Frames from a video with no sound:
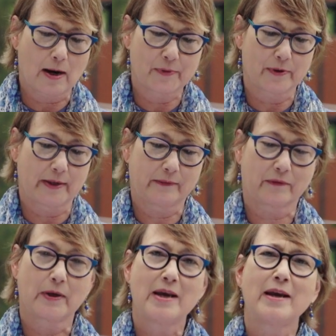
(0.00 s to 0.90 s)

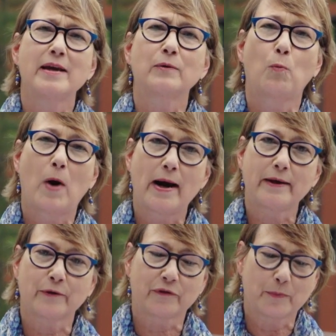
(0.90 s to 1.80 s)
operates and why
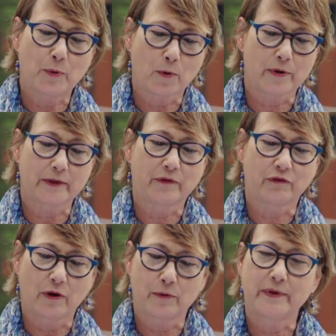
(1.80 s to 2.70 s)
your support is
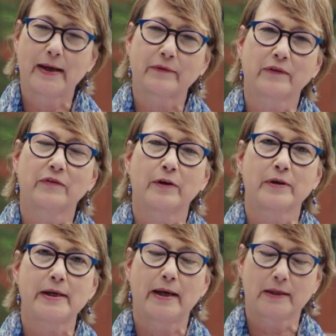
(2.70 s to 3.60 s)
so
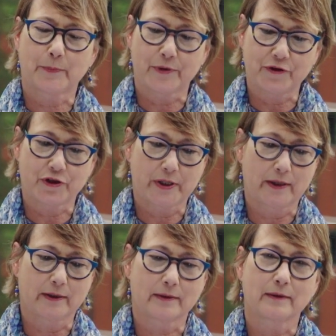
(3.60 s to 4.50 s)
necessary and
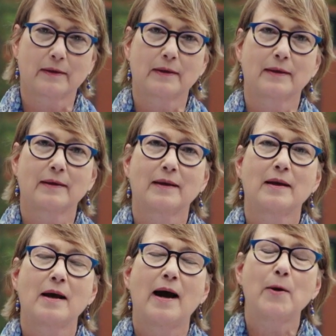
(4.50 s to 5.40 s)
appreciated.
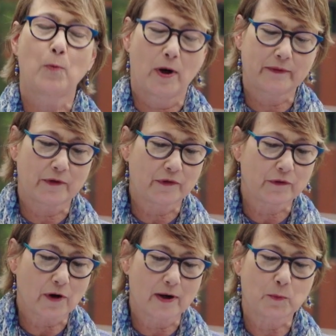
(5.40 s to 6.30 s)
I want to
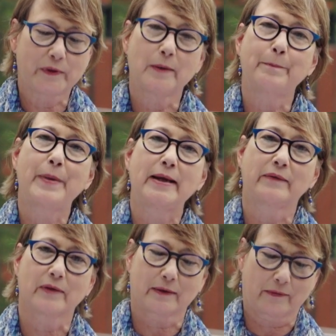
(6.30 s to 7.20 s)
start with the
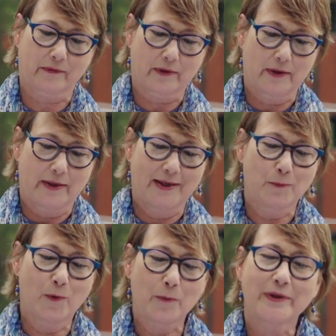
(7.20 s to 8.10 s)
basics
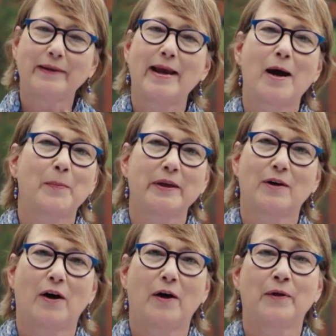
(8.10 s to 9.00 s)
in what would now be
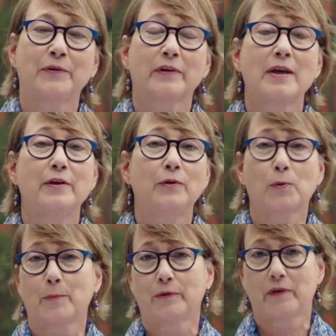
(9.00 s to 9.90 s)
called
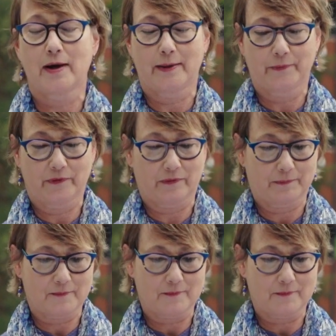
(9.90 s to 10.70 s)
normal times.